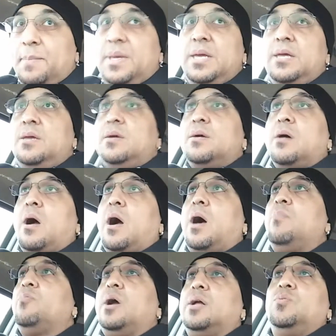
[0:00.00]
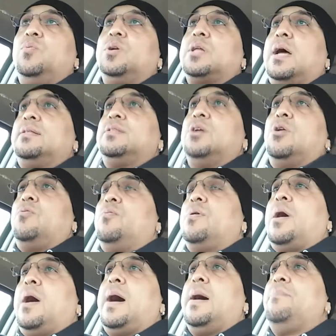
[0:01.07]
Me, I'm writing what I know.
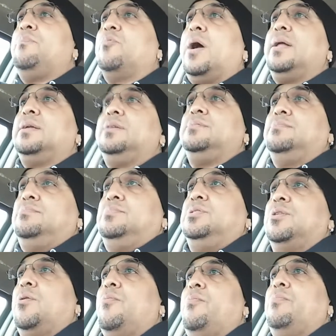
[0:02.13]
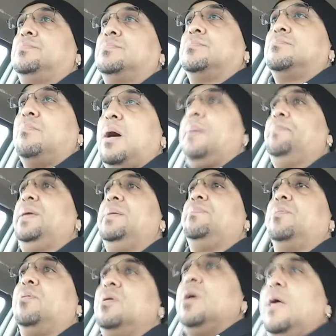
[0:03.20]
I'm writing, my
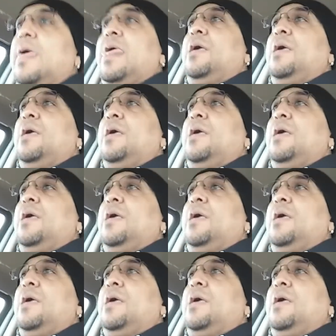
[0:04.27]
people.